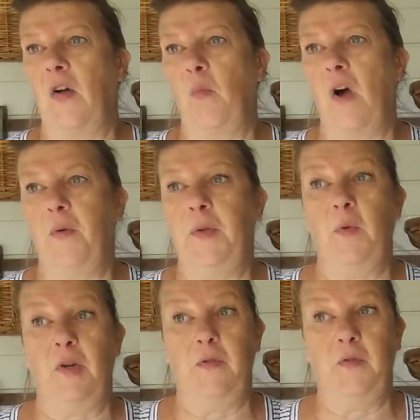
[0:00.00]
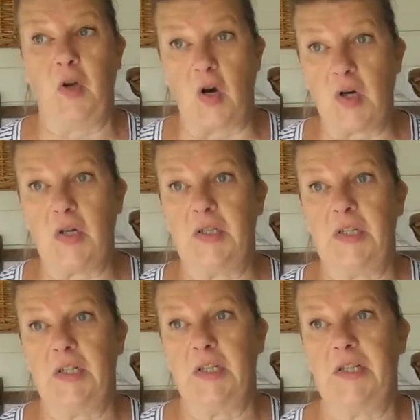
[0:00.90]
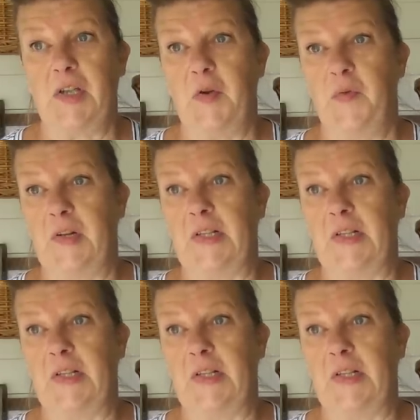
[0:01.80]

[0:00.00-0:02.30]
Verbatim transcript: Work with what you've got. So, for